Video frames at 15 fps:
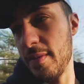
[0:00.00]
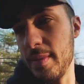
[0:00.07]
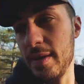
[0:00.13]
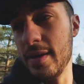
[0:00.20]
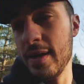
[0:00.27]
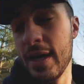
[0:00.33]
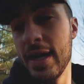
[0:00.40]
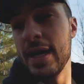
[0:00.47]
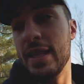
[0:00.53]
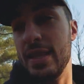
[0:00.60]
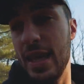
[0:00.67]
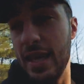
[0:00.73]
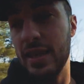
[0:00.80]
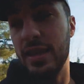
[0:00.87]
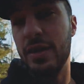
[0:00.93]
I mean,
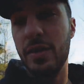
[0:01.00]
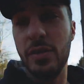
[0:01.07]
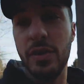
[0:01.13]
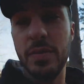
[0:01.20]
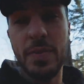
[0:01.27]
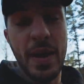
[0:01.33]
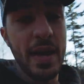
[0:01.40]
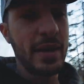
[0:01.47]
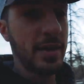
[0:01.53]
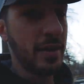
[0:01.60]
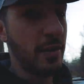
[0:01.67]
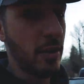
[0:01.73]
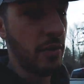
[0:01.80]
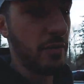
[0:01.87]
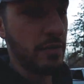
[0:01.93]
they literally painted
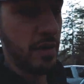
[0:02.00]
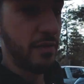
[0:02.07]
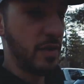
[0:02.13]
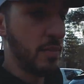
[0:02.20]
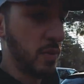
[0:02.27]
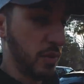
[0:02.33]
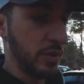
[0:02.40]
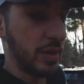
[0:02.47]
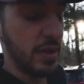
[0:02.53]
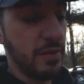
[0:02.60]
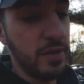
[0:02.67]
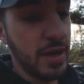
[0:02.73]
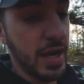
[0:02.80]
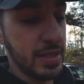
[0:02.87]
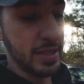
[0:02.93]
over every bolt to give
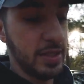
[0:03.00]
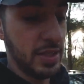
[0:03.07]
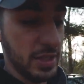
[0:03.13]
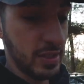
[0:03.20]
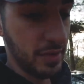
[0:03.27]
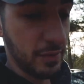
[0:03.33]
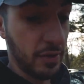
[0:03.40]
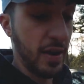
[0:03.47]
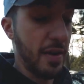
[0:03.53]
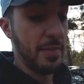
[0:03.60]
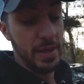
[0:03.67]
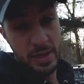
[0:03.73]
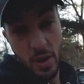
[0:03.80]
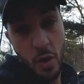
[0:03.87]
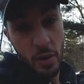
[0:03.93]
you guys a gist of what I've
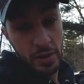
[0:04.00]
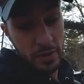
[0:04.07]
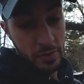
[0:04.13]
been going